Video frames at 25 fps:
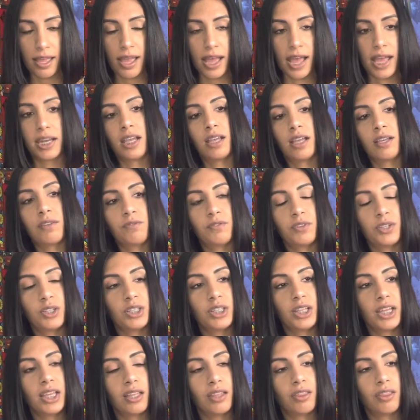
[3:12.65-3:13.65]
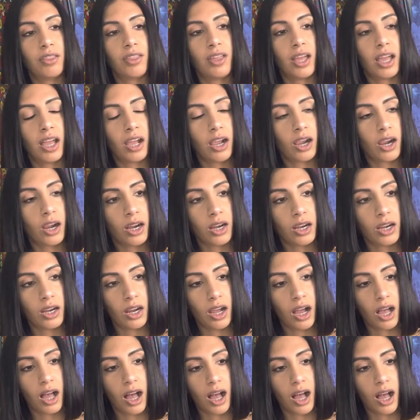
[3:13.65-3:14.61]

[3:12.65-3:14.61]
And I feel like there